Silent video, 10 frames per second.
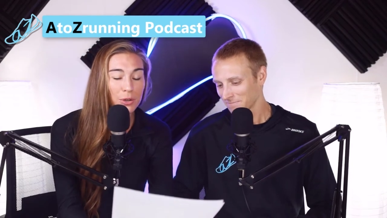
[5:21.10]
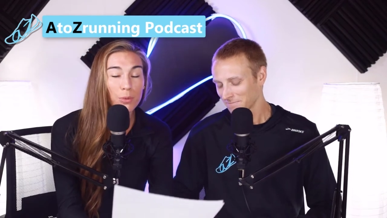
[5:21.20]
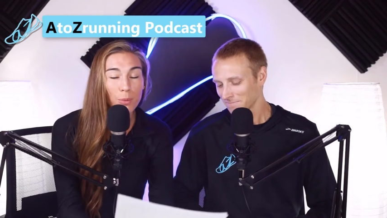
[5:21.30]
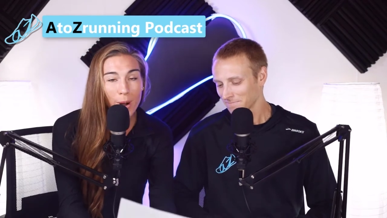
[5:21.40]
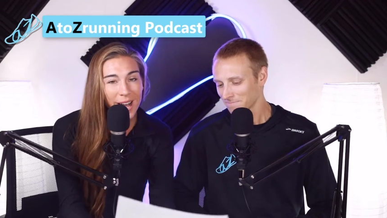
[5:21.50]
Speaker 1: who
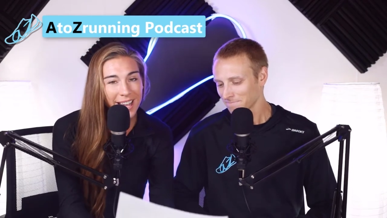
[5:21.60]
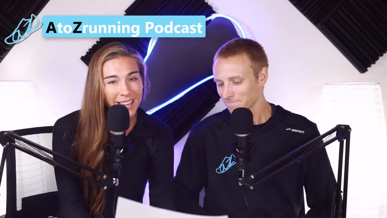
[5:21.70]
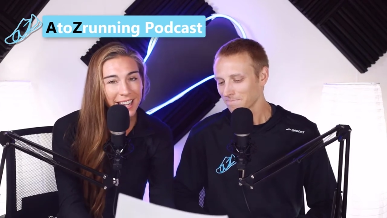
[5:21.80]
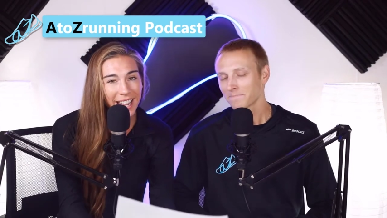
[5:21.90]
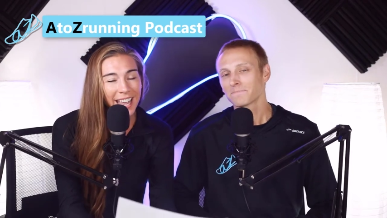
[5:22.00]

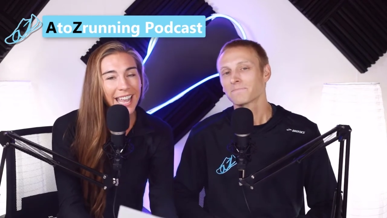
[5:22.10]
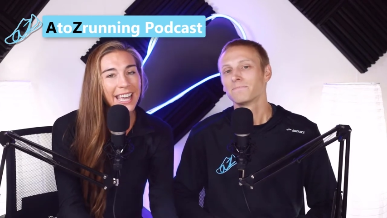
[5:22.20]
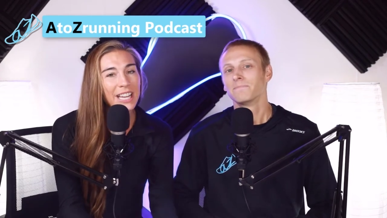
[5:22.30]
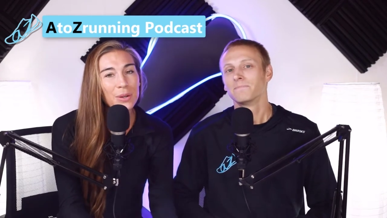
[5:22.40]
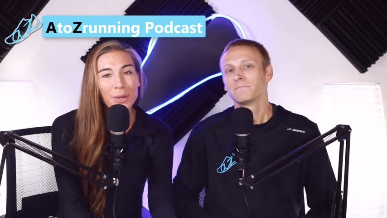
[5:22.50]
won.
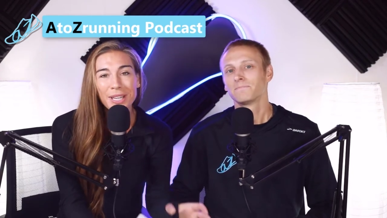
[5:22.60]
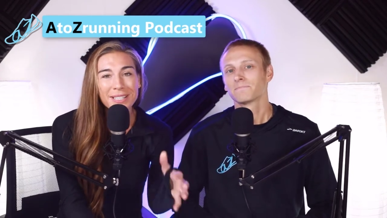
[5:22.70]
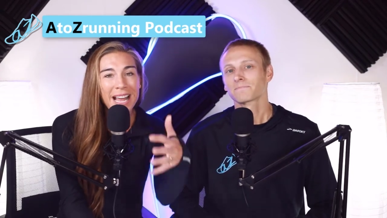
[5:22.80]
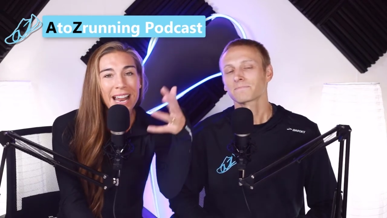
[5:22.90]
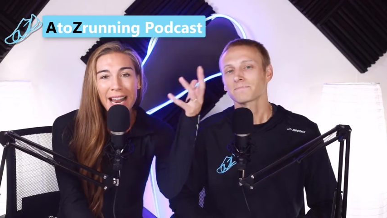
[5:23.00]
And he's
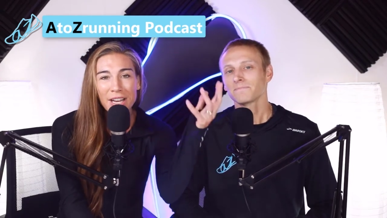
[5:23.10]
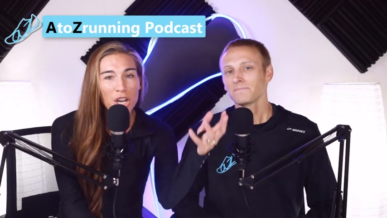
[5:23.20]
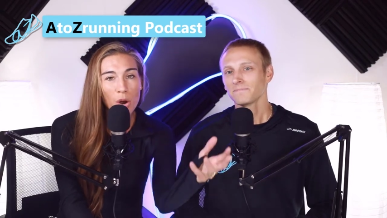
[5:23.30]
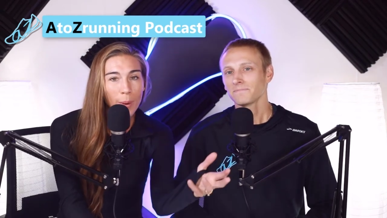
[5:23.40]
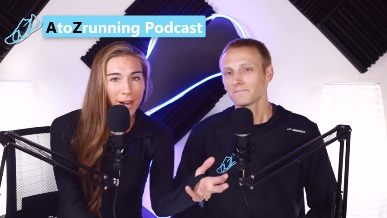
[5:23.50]
not out of
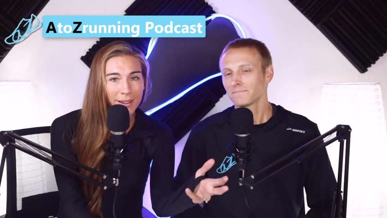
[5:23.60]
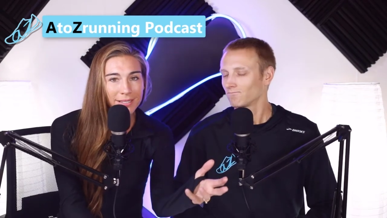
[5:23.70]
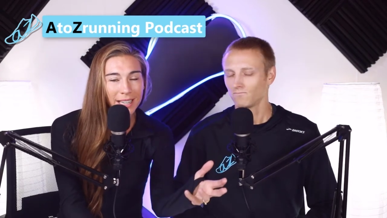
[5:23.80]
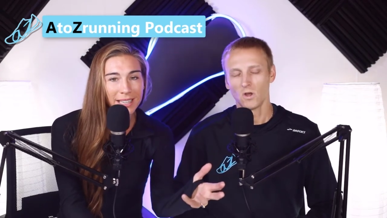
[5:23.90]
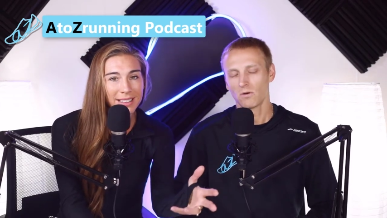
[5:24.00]
nowhere.
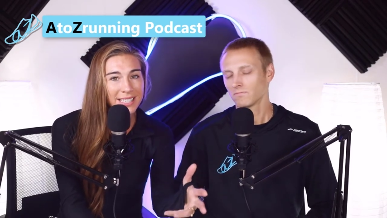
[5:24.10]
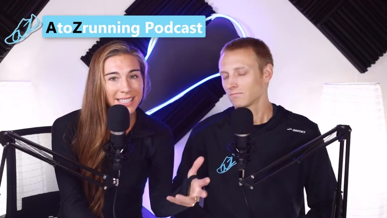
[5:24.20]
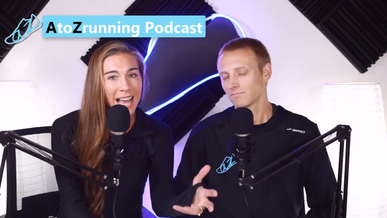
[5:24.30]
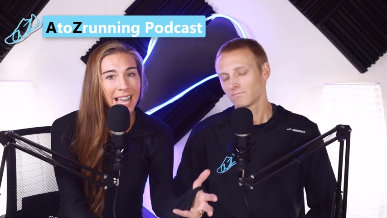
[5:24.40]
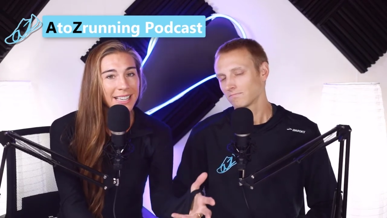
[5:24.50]
Like, this
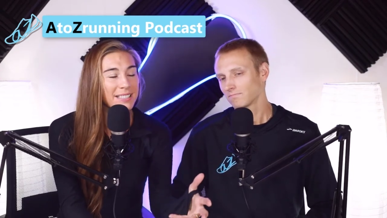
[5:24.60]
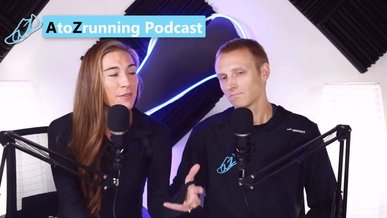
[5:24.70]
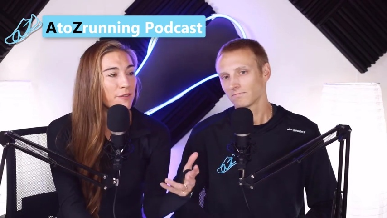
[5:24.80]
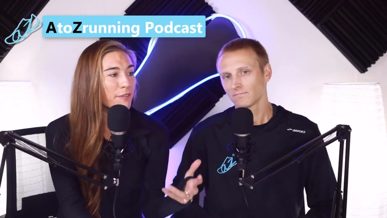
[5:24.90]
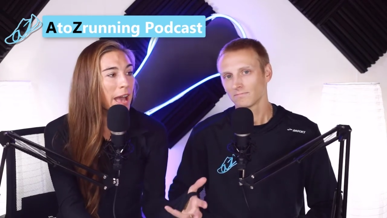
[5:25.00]
guy is a
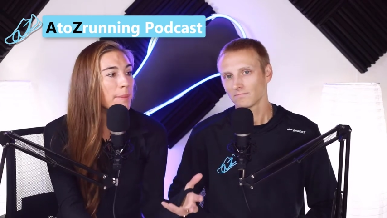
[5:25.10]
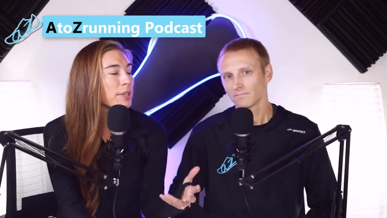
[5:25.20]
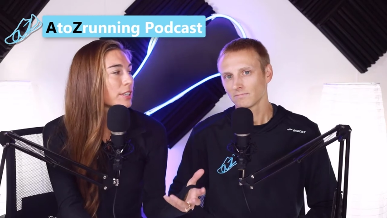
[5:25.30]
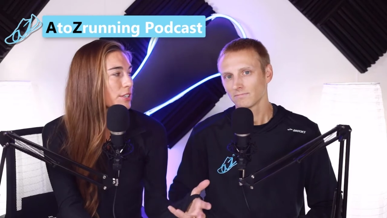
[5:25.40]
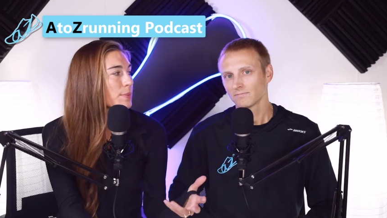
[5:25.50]

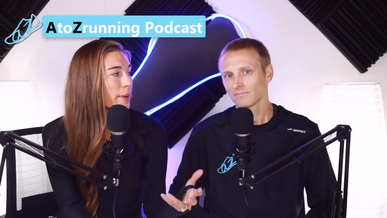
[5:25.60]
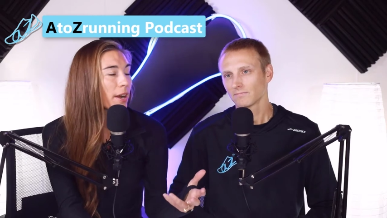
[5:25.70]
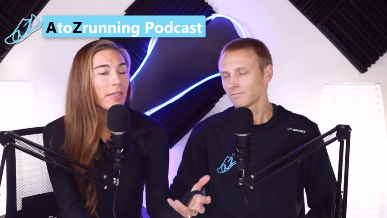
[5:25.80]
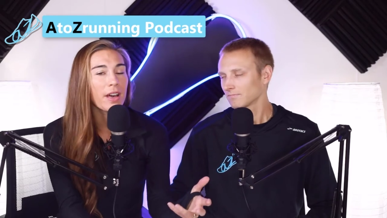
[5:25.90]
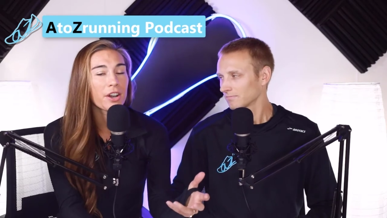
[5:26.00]
fabulous
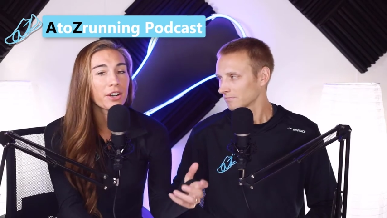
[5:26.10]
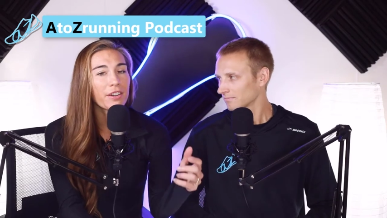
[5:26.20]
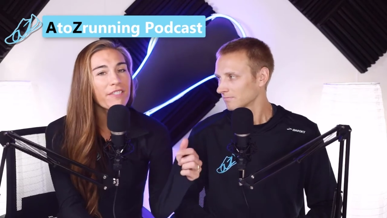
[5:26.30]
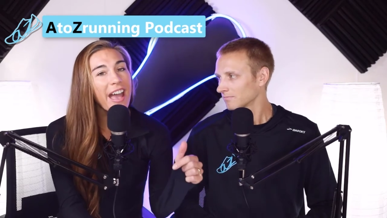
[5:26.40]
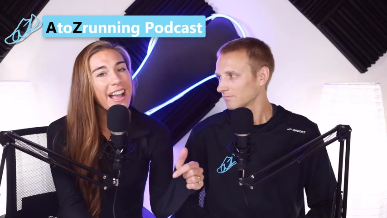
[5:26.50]
marathoner. In
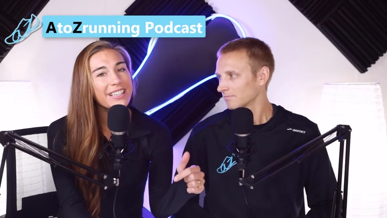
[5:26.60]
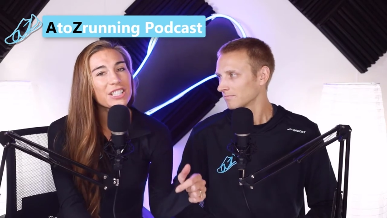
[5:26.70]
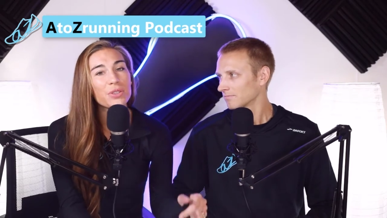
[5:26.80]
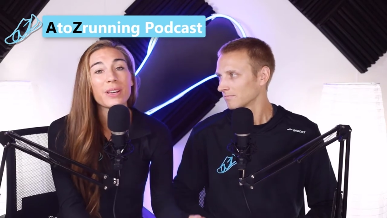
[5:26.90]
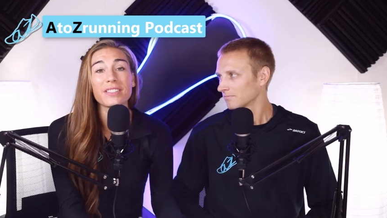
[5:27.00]
fact, in
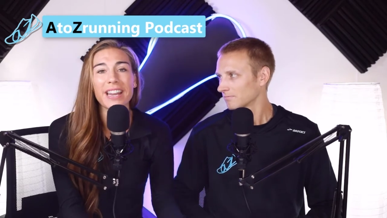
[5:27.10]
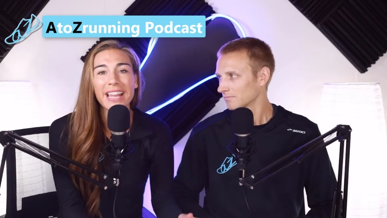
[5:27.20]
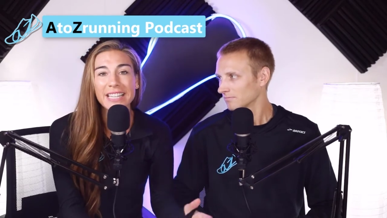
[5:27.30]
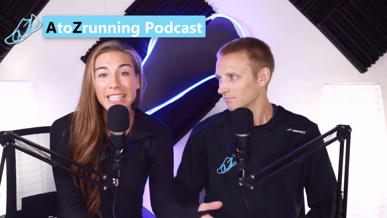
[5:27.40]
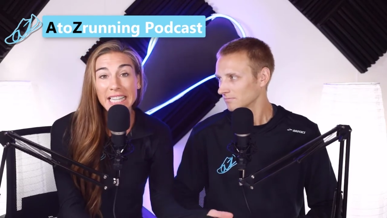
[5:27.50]

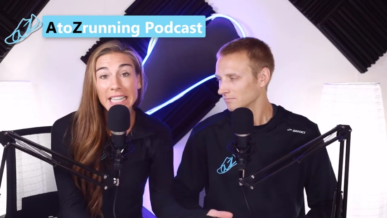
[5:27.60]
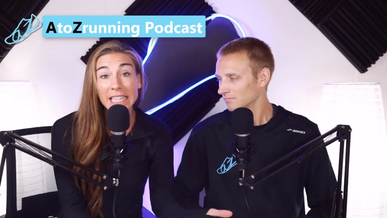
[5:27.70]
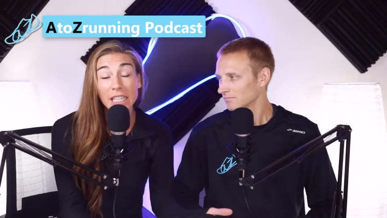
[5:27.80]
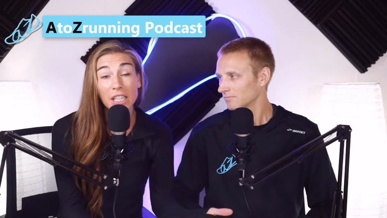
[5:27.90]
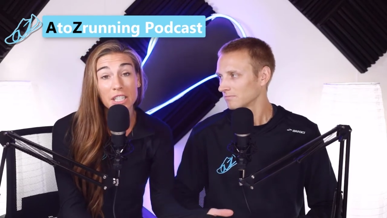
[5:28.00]
2018 in the
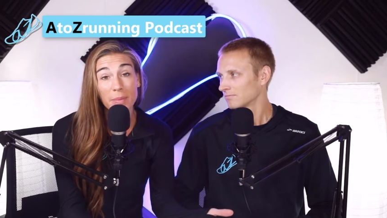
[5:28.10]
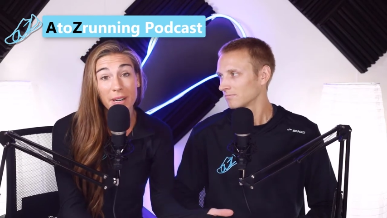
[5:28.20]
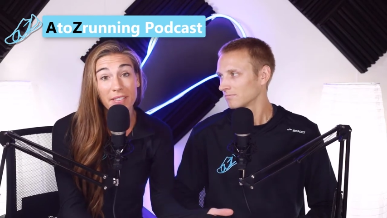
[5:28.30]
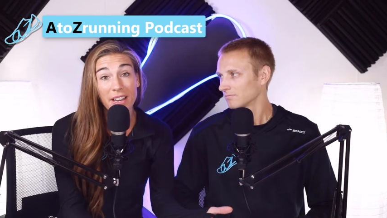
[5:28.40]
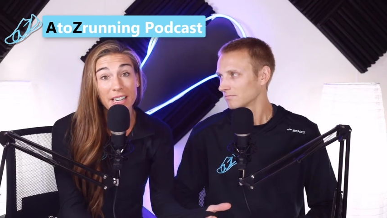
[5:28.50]
London
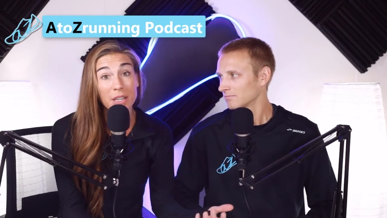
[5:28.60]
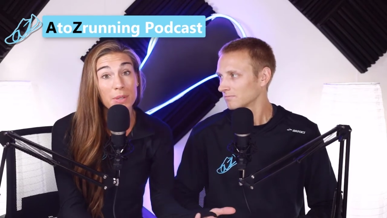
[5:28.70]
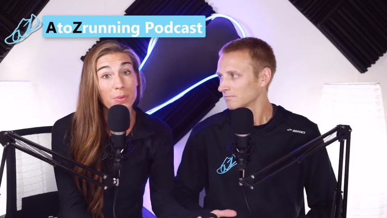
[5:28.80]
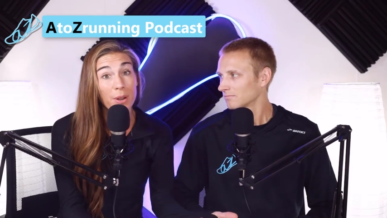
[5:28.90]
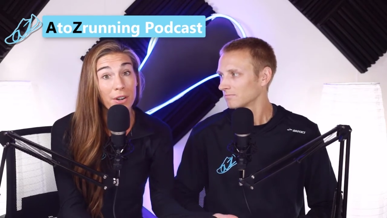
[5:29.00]
Marathon, he
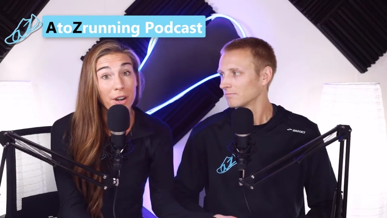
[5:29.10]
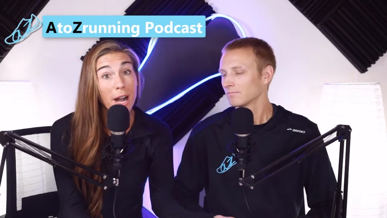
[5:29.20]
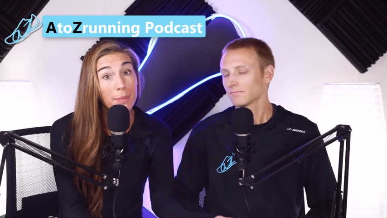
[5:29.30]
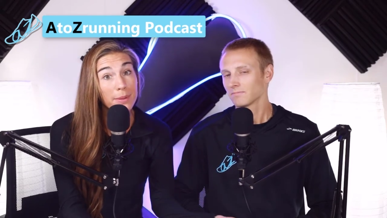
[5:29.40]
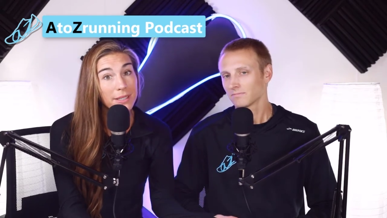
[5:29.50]
was
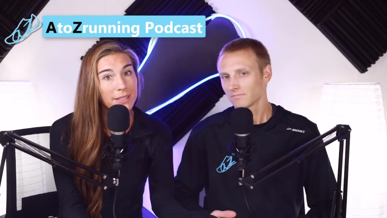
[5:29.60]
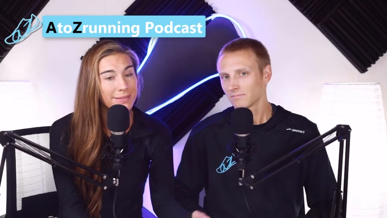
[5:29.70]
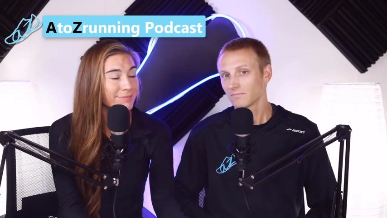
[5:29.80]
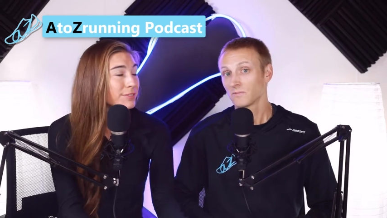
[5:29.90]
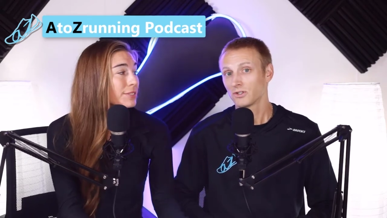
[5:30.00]
runner-up.
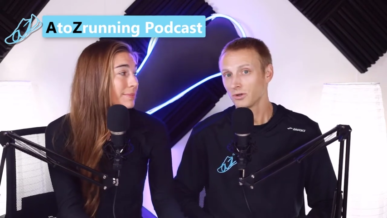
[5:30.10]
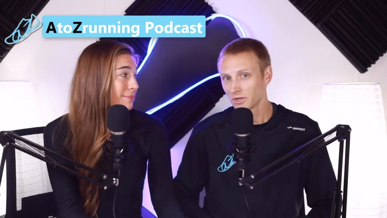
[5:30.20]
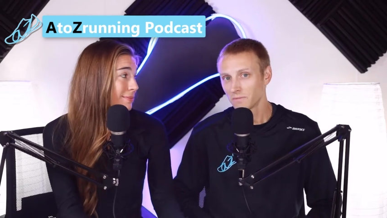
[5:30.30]
To